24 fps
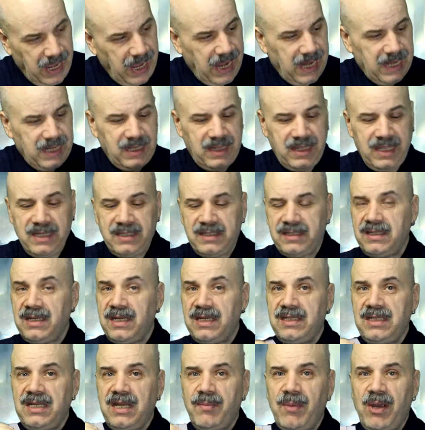And this
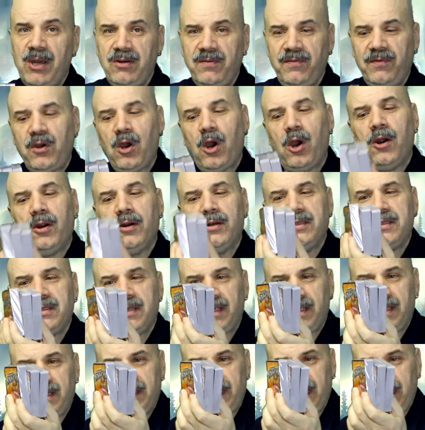is the amount of cards
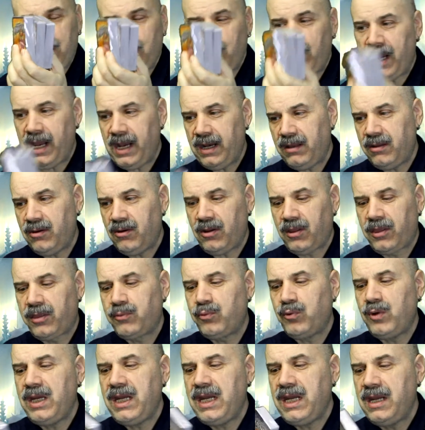that you get. There are
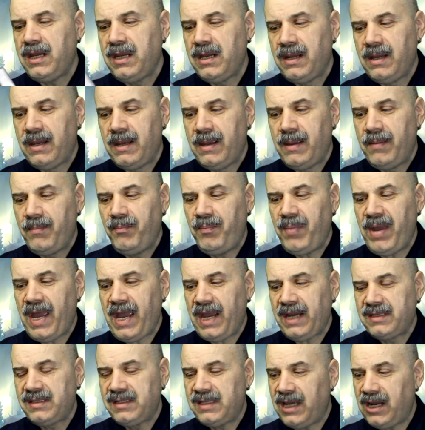3
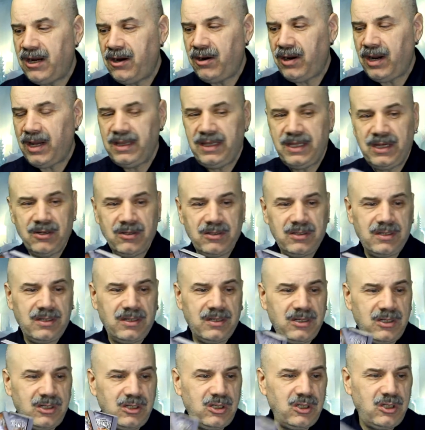packs there, and there's
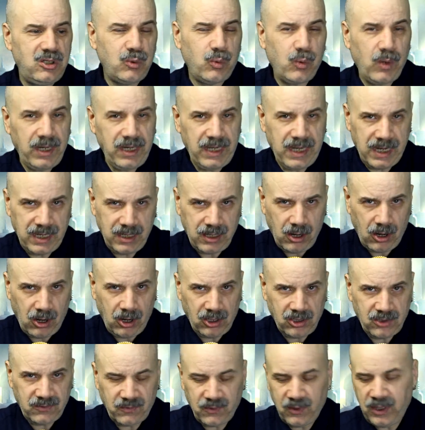28
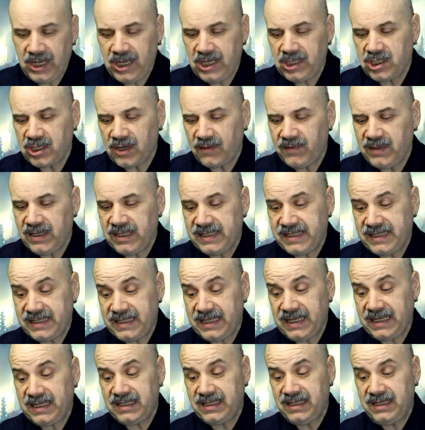cards for each of the
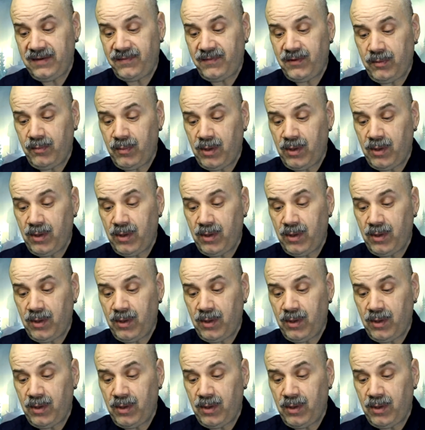6 different